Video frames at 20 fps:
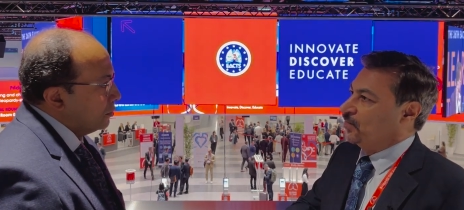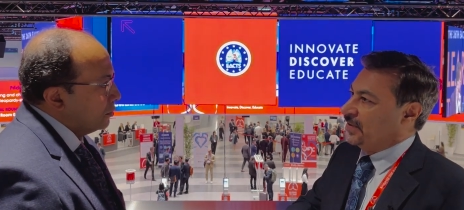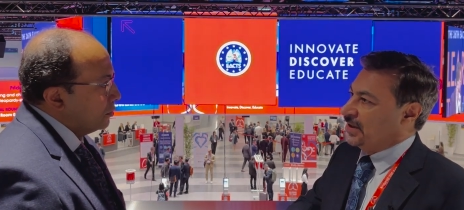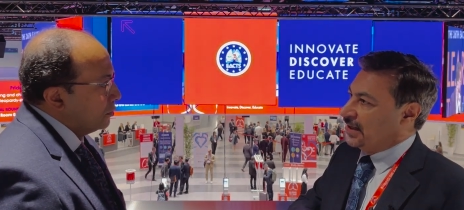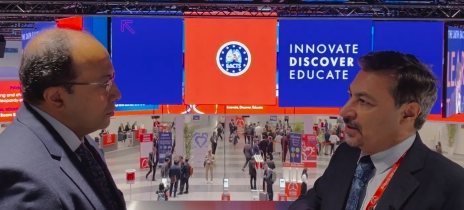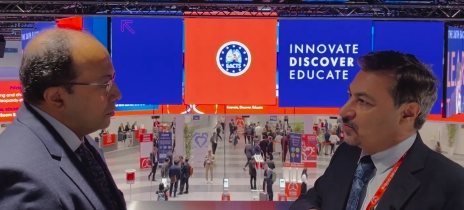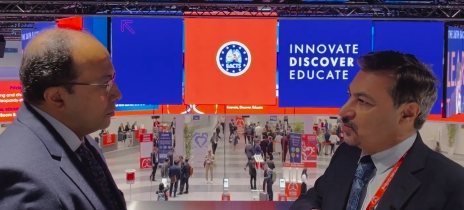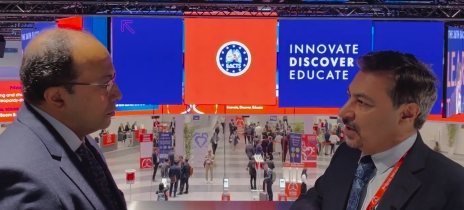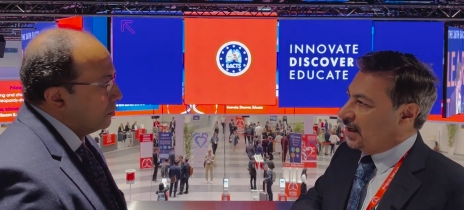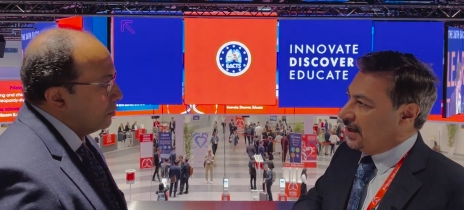
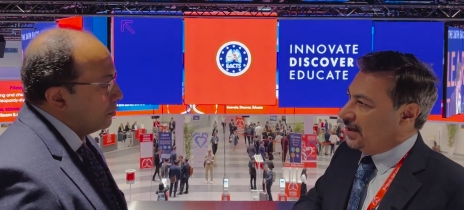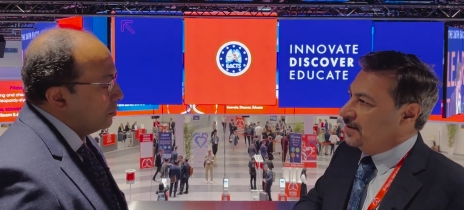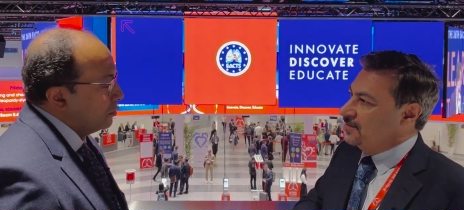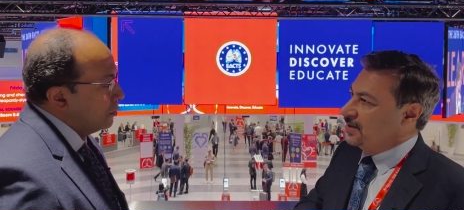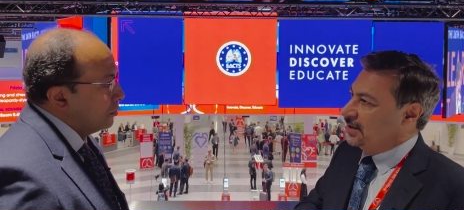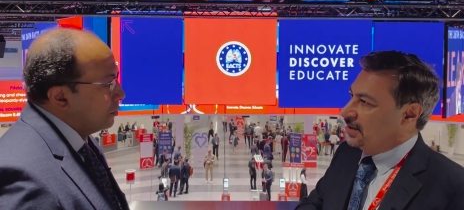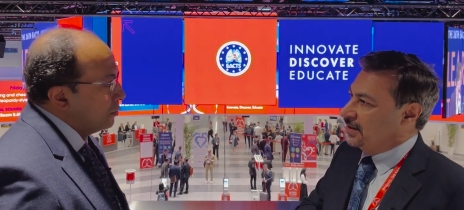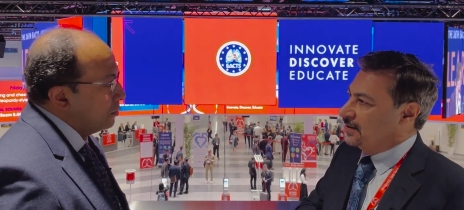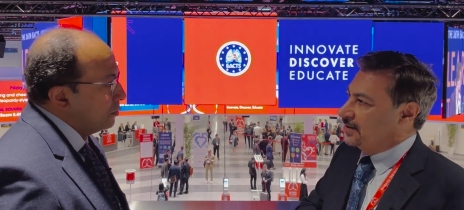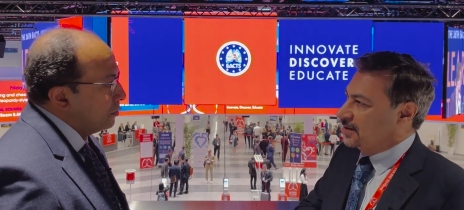Speaker 1: that we
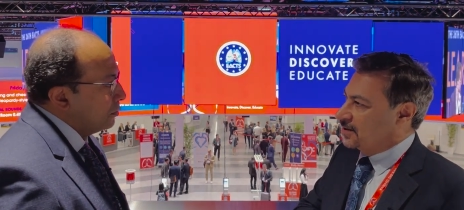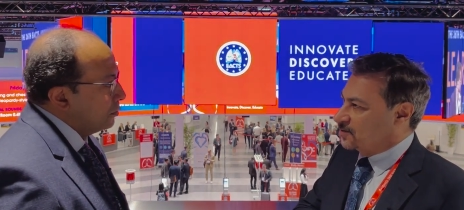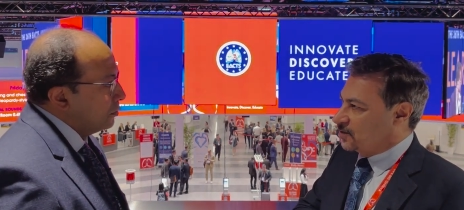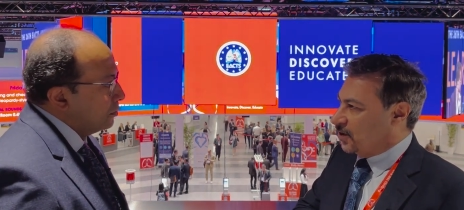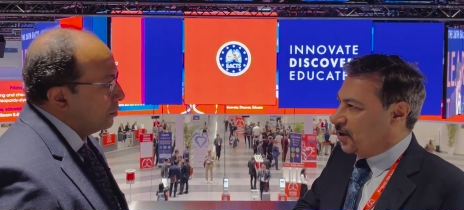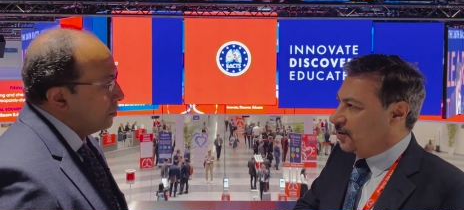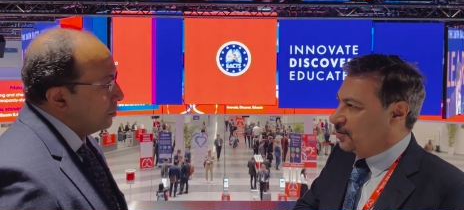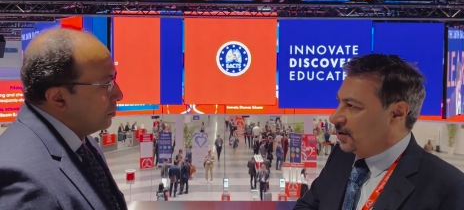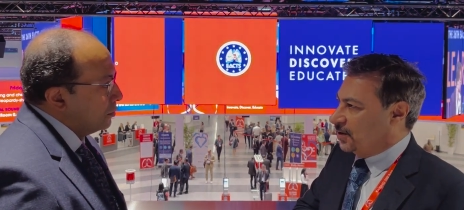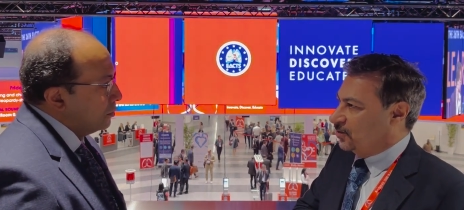eliminate this
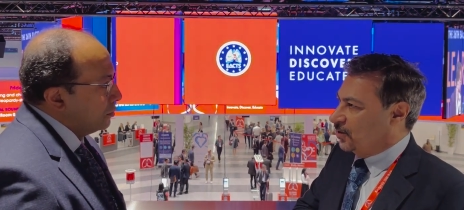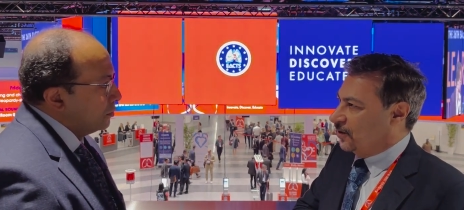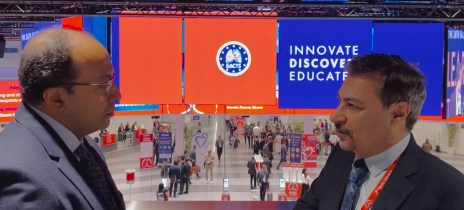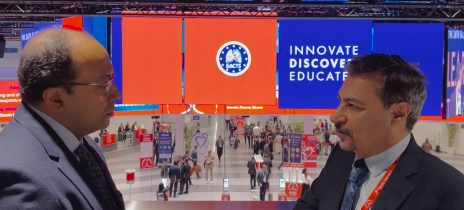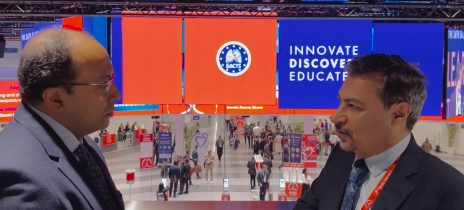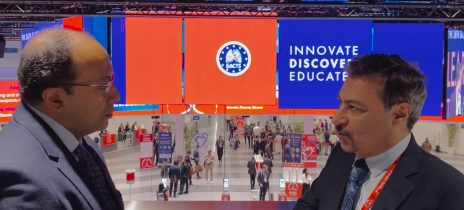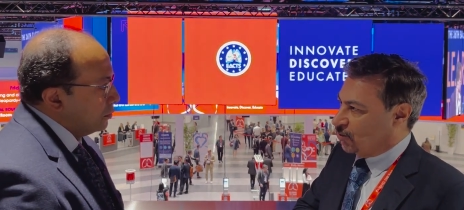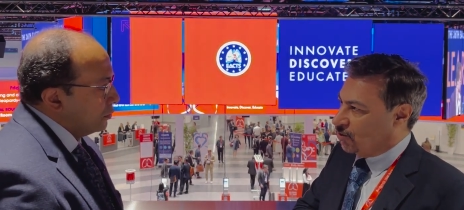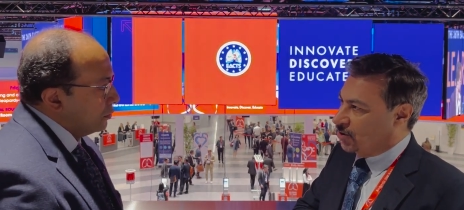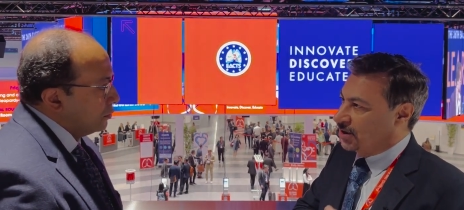problem of
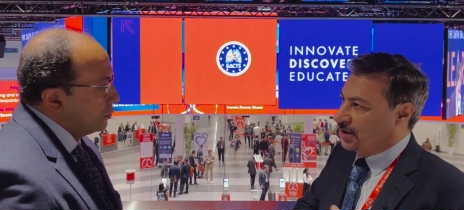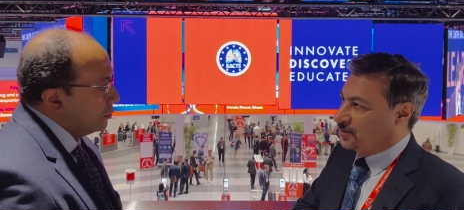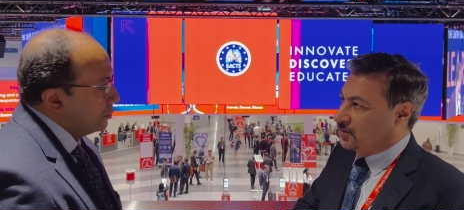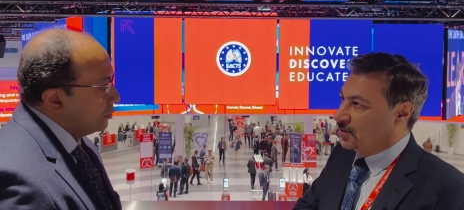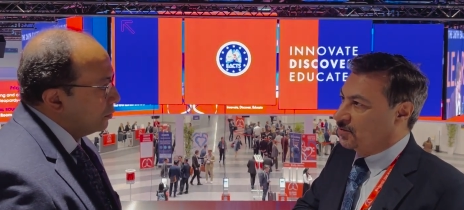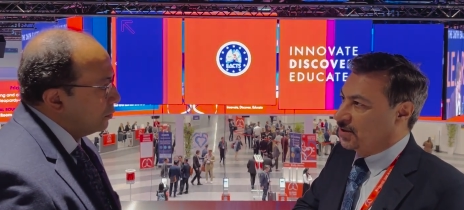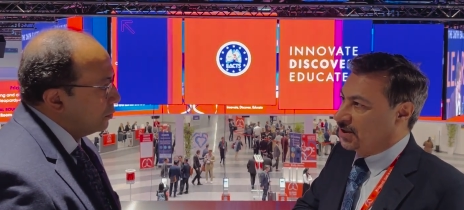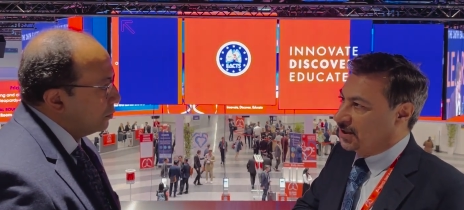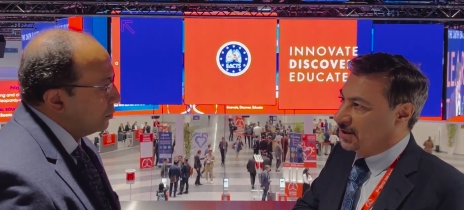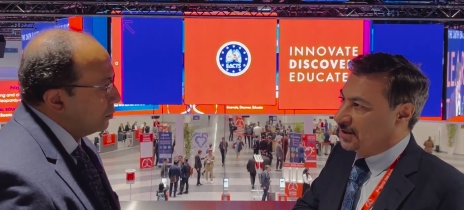chronic
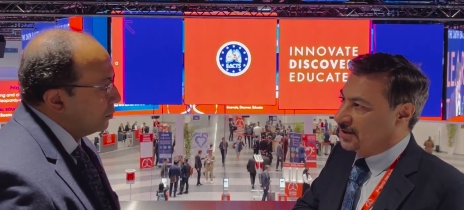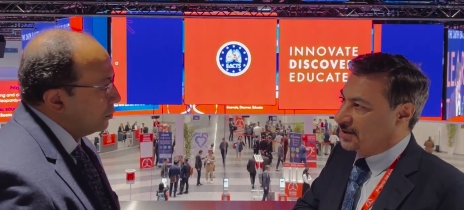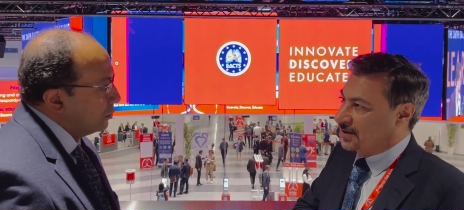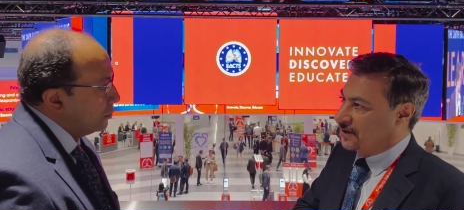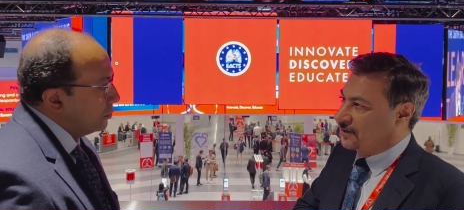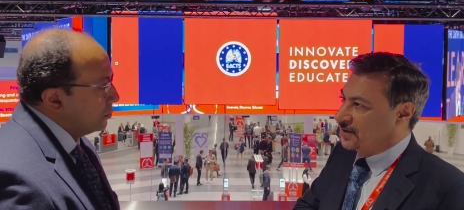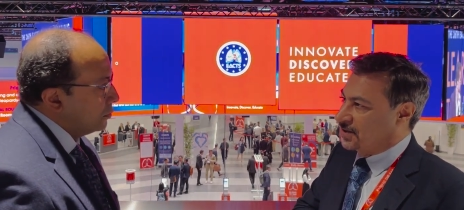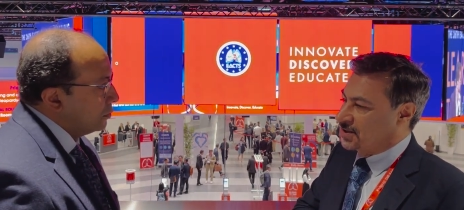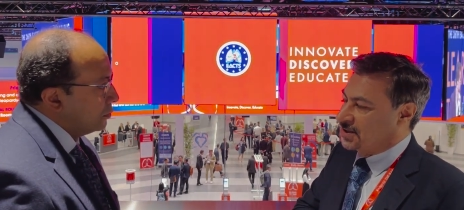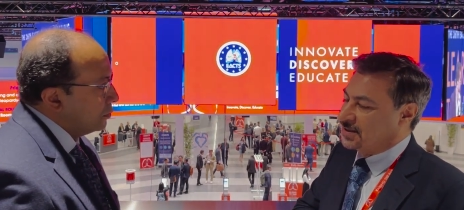pulmonary
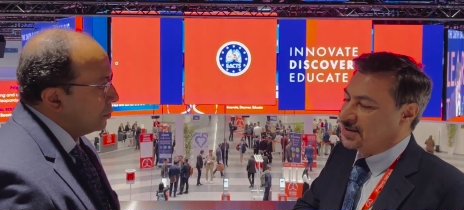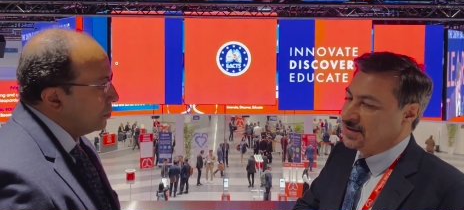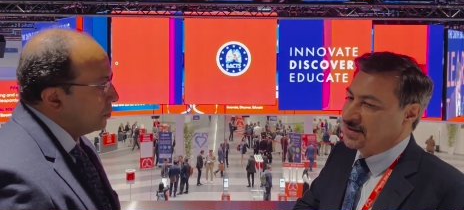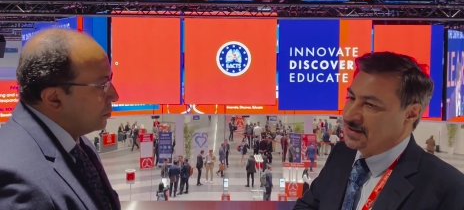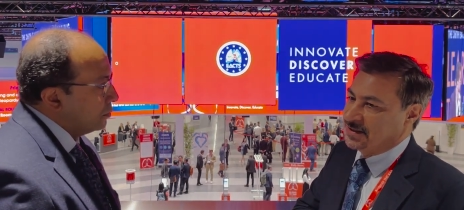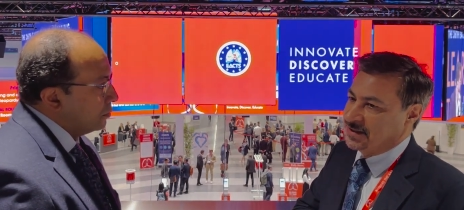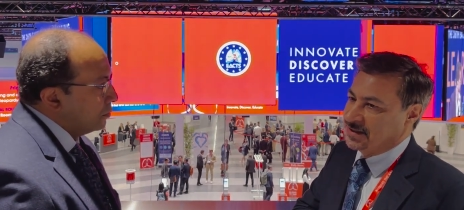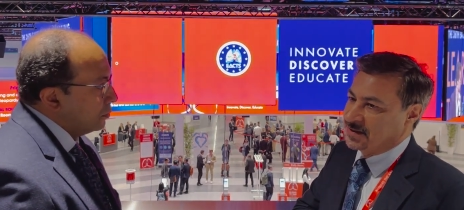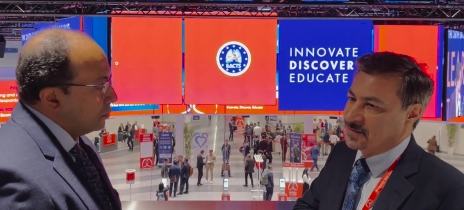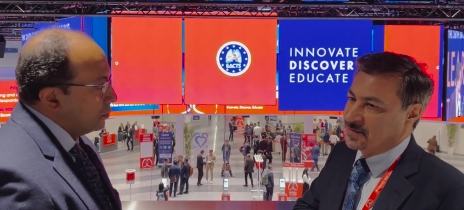insufficiency in these